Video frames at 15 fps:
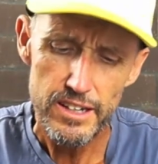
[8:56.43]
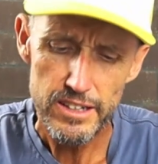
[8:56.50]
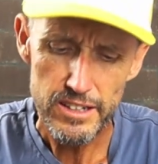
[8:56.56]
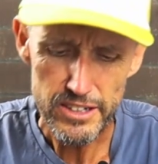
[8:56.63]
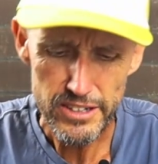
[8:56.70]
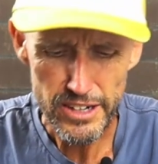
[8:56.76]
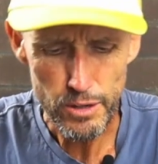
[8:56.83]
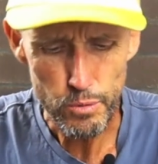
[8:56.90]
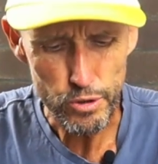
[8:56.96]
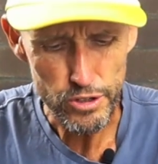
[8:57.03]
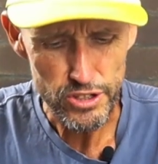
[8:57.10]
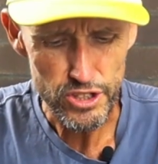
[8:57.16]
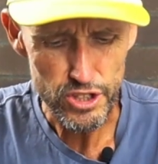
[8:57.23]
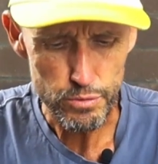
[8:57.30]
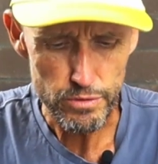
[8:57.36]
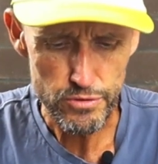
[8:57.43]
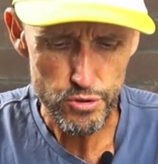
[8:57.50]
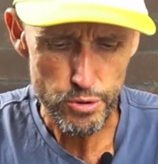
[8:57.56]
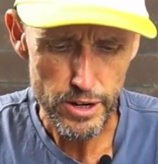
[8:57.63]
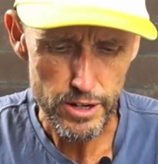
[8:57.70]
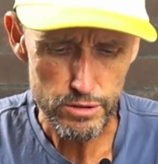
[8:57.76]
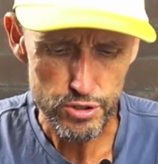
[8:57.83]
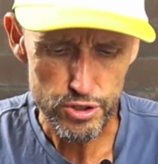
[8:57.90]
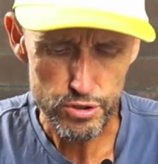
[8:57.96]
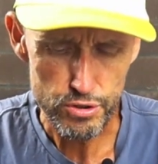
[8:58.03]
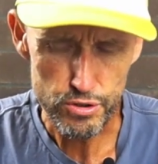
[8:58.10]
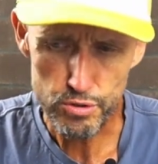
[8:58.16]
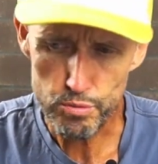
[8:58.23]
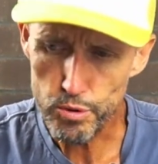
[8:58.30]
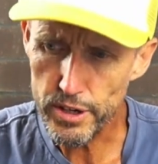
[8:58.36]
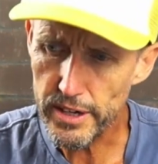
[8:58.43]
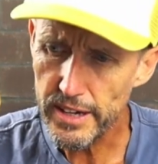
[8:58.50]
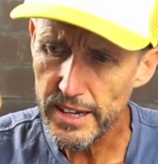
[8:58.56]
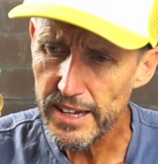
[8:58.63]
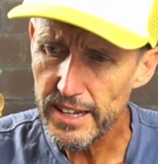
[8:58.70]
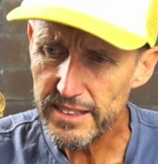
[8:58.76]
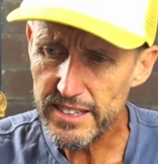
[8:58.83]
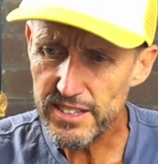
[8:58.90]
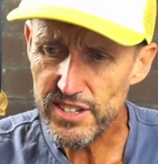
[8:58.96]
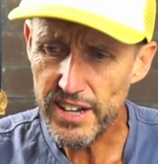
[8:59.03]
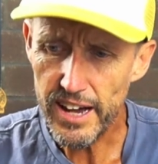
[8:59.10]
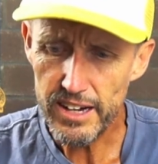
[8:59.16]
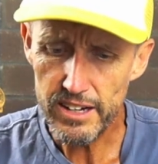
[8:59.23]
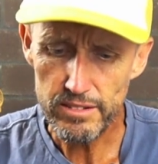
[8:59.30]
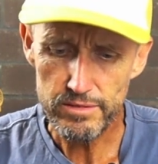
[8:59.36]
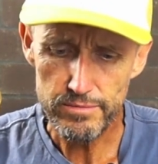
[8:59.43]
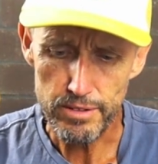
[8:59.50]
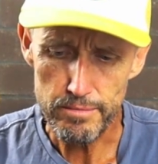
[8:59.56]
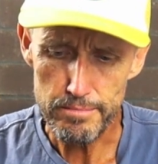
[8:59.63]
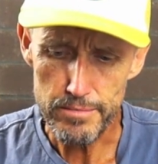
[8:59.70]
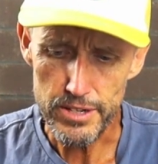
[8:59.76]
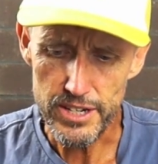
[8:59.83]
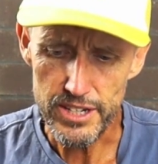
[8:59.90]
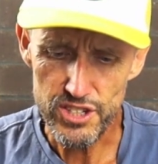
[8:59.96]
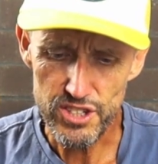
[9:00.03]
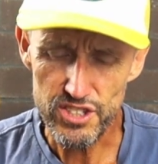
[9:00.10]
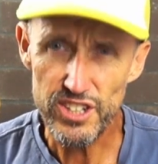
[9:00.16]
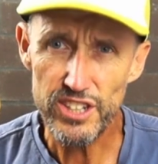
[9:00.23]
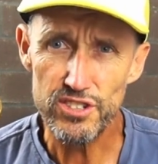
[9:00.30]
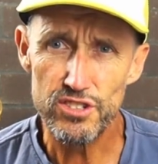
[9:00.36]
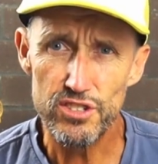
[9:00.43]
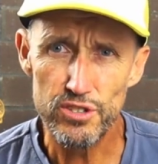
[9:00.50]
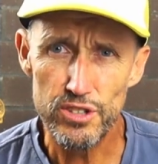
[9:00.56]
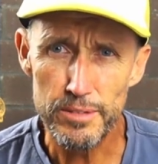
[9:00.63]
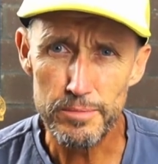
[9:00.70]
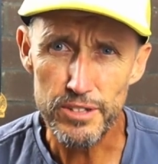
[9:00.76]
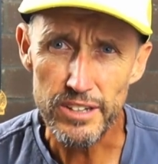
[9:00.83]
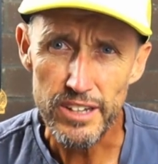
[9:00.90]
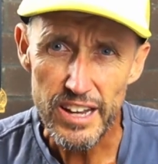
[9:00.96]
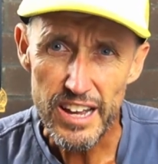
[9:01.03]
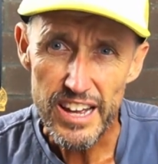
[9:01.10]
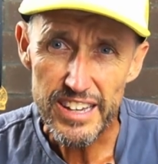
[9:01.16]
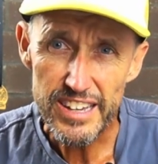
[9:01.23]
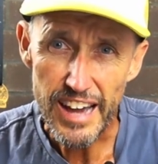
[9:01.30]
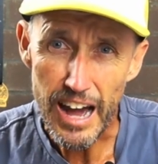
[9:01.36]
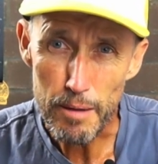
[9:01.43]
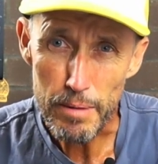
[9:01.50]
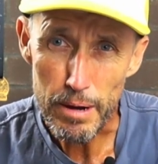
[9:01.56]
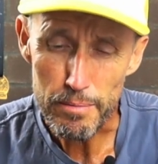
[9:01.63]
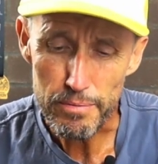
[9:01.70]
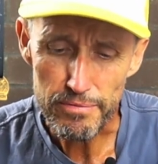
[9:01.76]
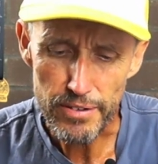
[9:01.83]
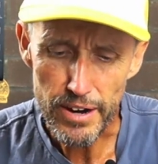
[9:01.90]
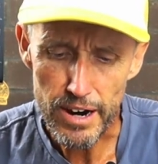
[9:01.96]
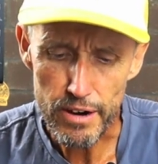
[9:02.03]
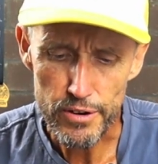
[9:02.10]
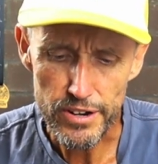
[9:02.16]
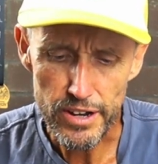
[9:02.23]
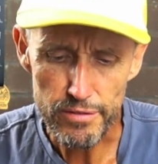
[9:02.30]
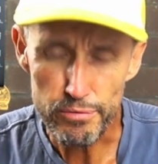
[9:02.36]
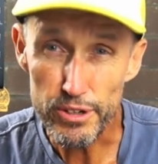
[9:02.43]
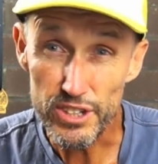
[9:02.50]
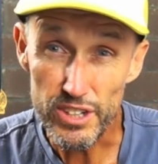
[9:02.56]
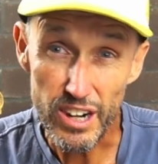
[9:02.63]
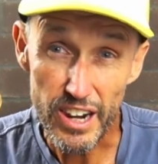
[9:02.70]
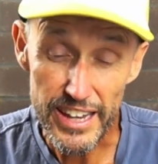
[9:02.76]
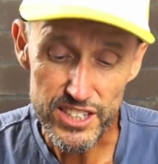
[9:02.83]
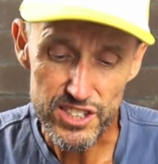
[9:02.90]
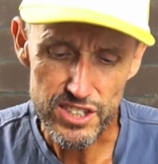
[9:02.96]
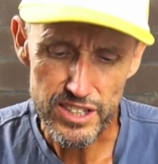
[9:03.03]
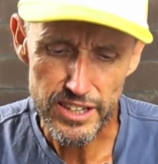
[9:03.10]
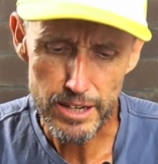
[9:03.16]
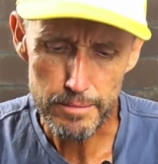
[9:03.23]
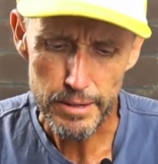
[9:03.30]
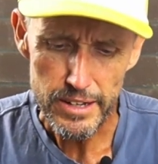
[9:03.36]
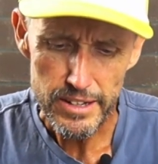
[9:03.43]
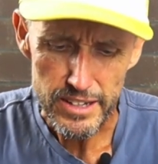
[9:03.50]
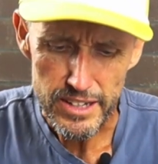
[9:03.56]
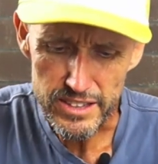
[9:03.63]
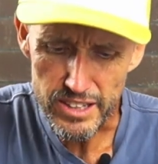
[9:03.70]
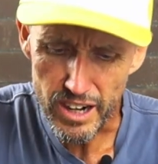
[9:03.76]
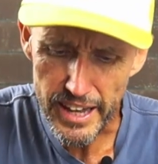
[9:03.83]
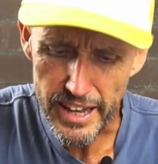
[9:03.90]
And I don't know what it is with trail shoes where the tongue for me just doesn't seem to come up far enough when you're lacing up, and the